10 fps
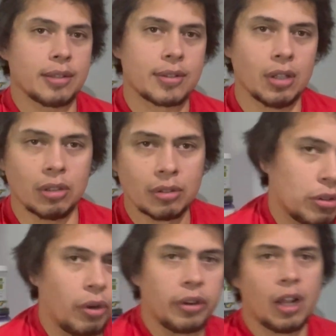So
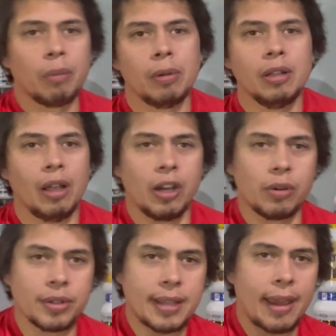growing up, I
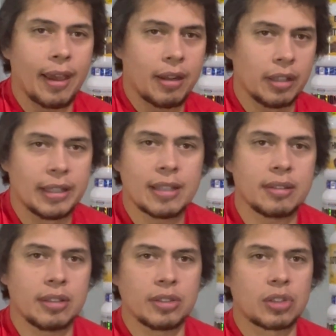always had
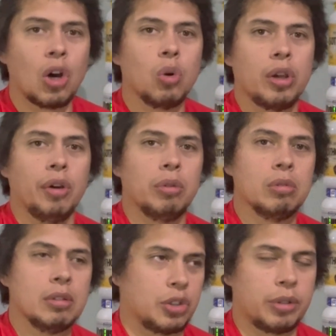Nestle's cocoa,
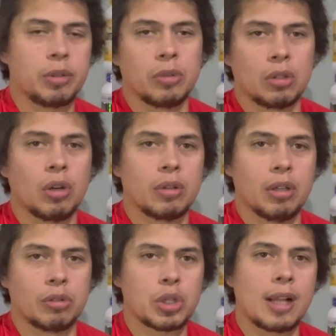drinkable
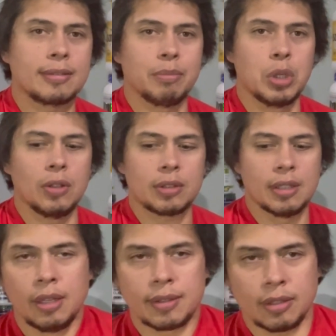cocoa chocolate milk.
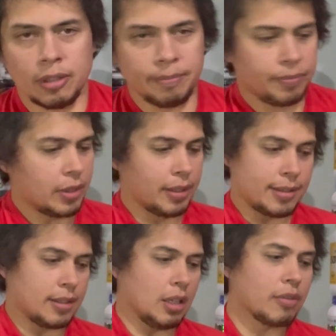So let's
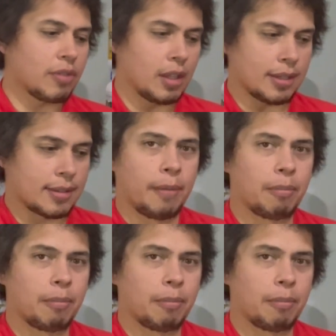see if this